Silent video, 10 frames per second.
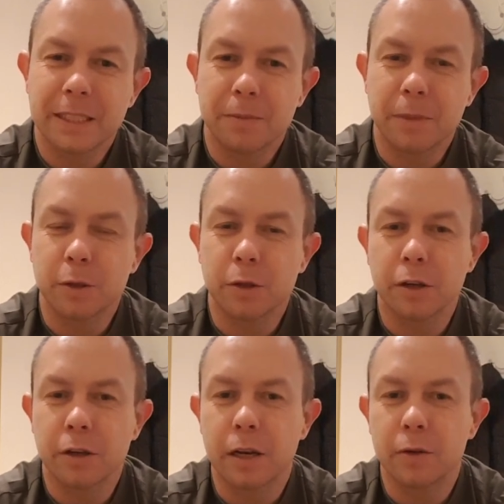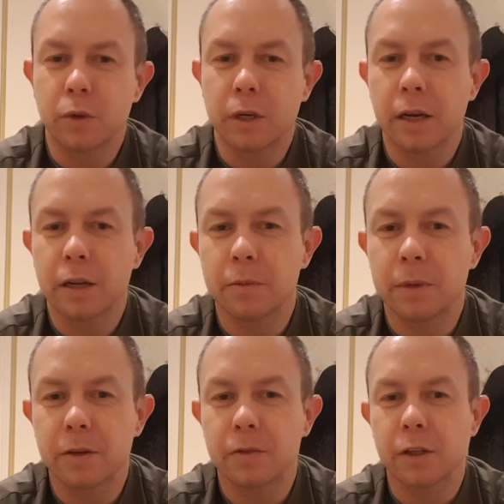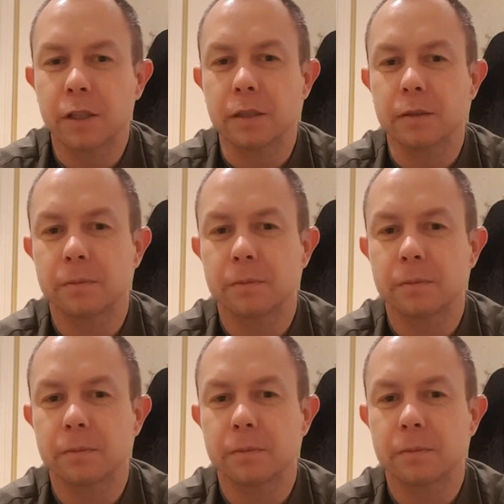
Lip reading: but you can't live with a little bit of knocking.